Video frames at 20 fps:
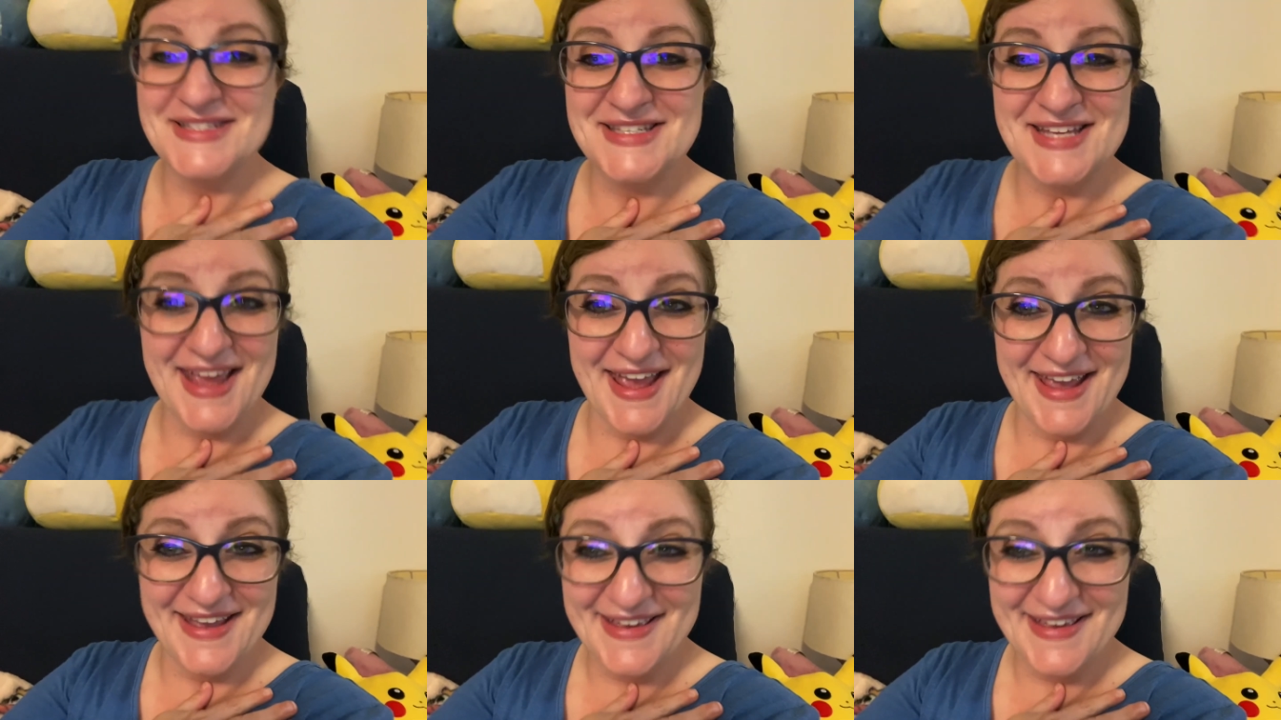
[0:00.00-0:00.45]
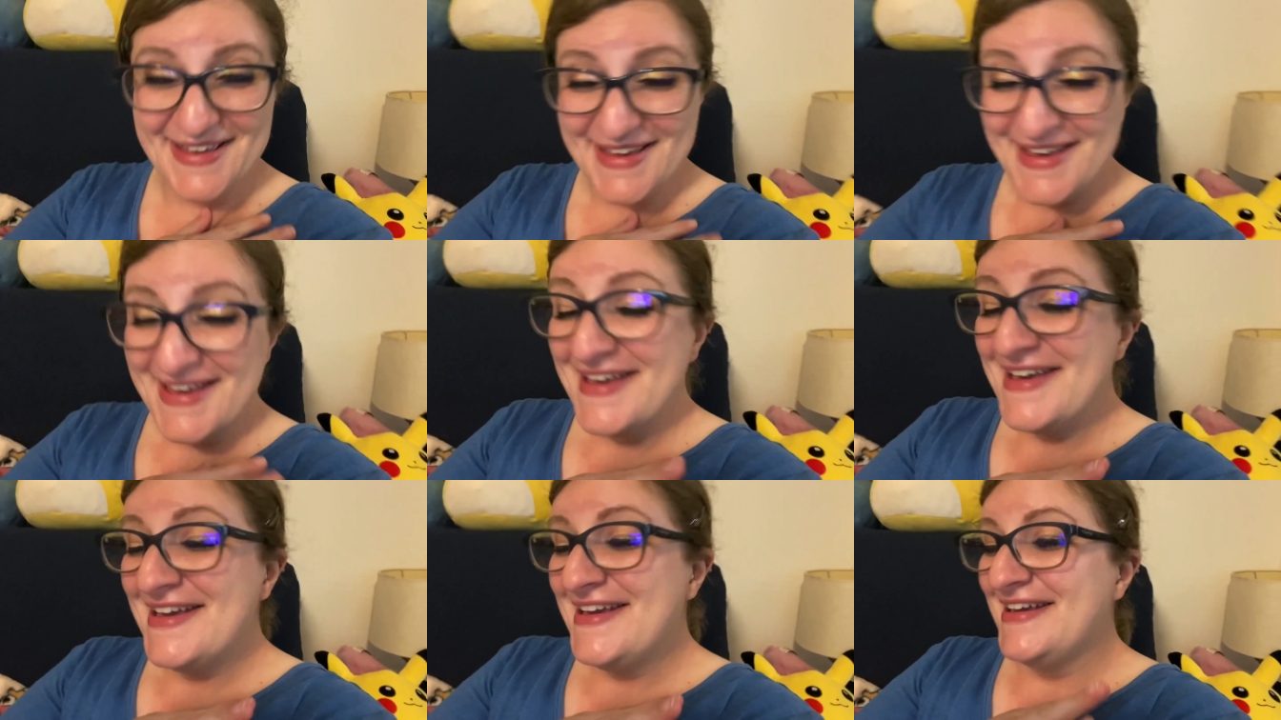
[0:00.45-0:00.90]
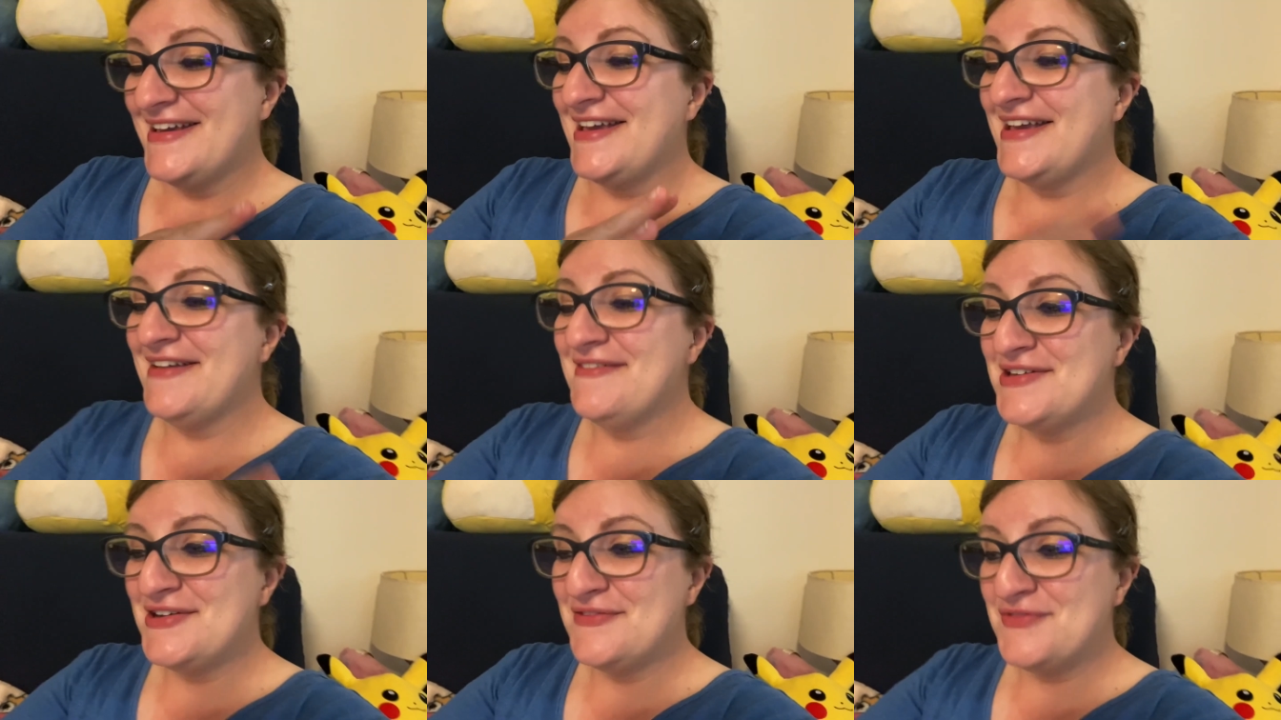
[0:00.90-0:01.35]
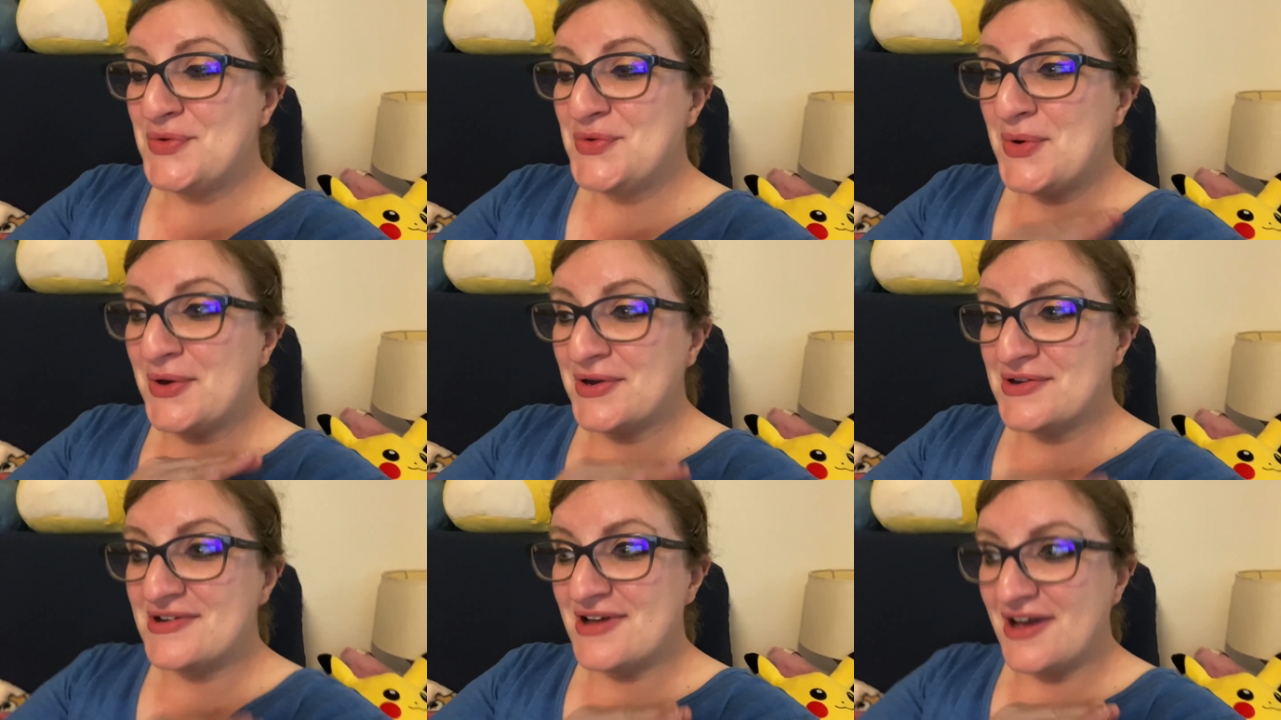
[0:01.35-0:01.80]
say, even if you
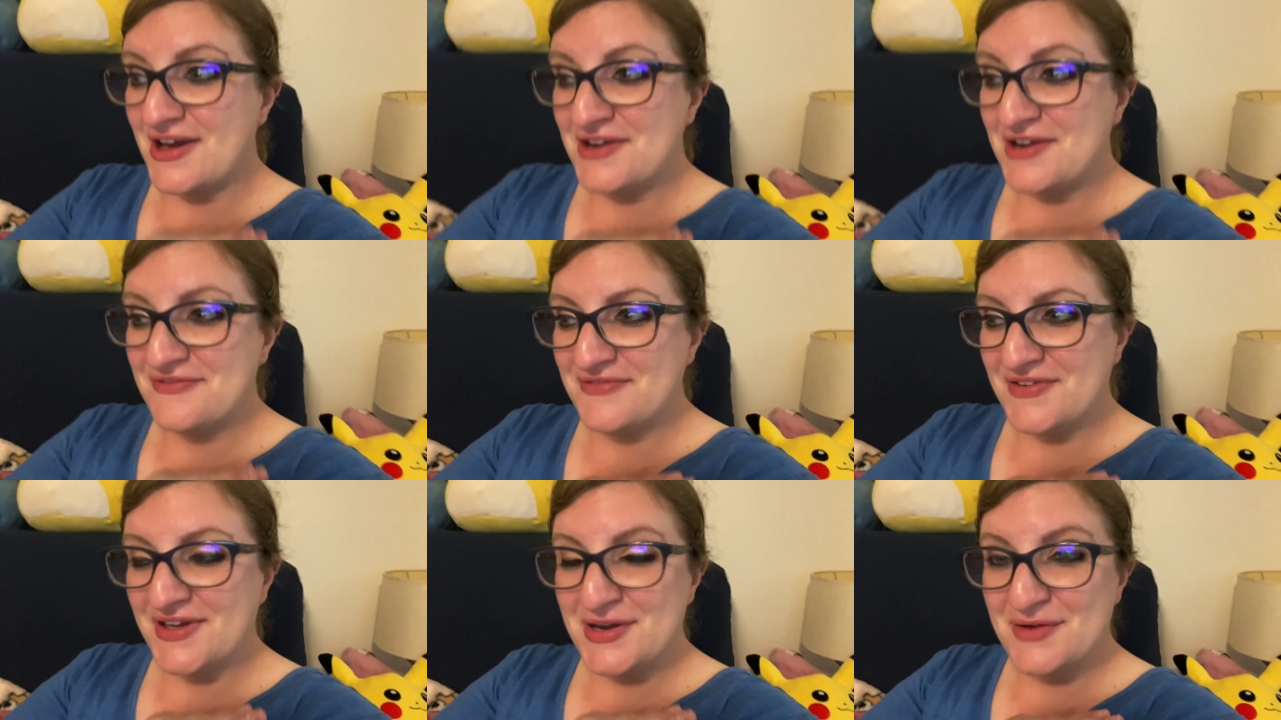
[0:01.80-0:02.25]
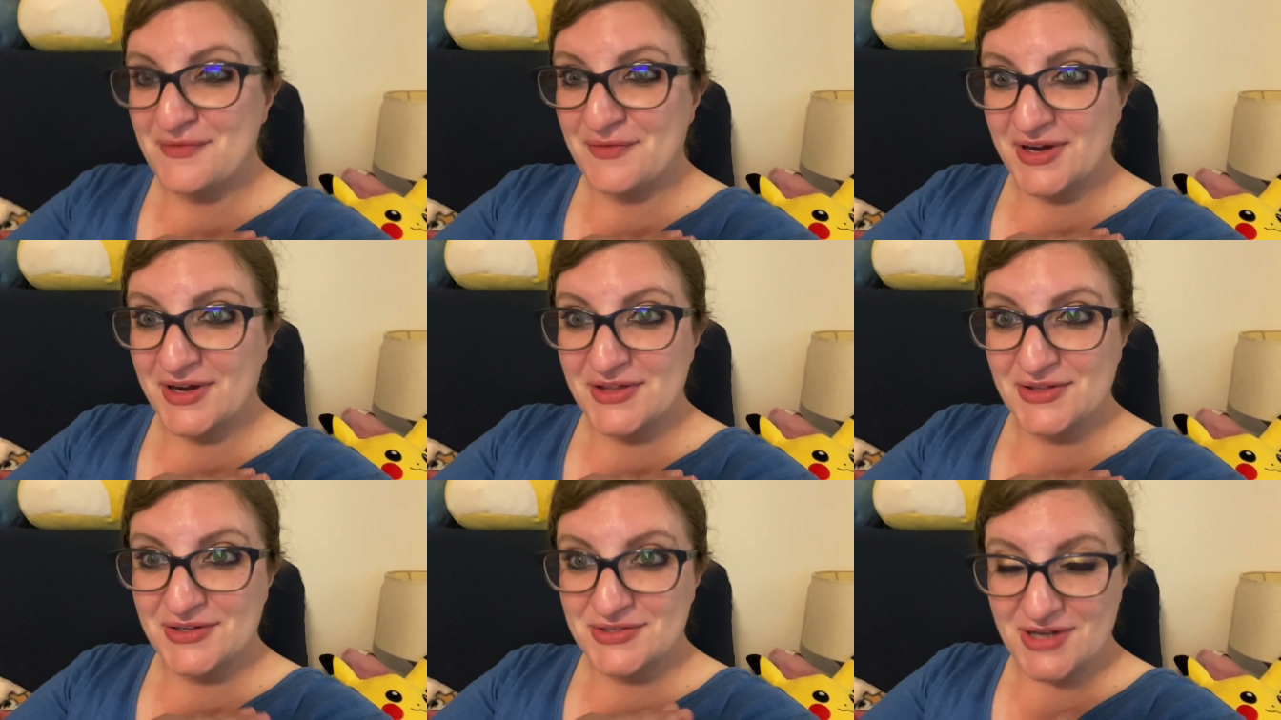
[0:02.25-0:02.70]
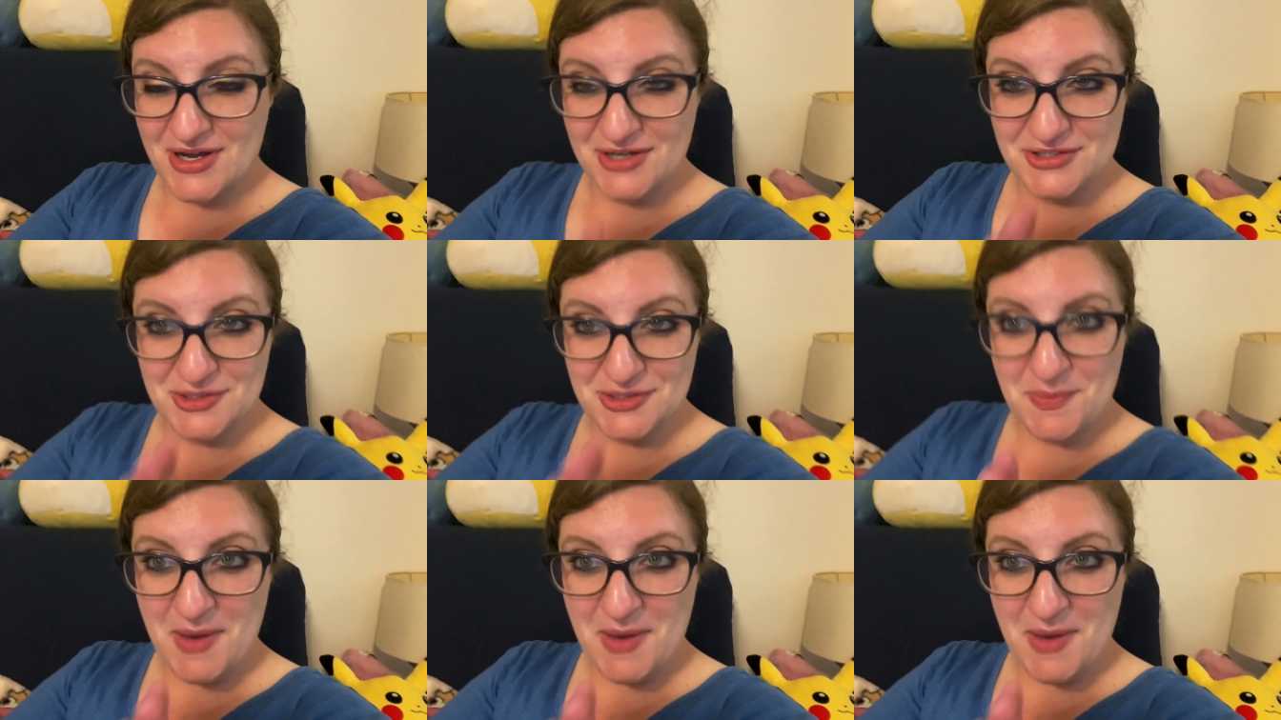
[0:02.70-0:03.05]
are not a fan of regular Dr.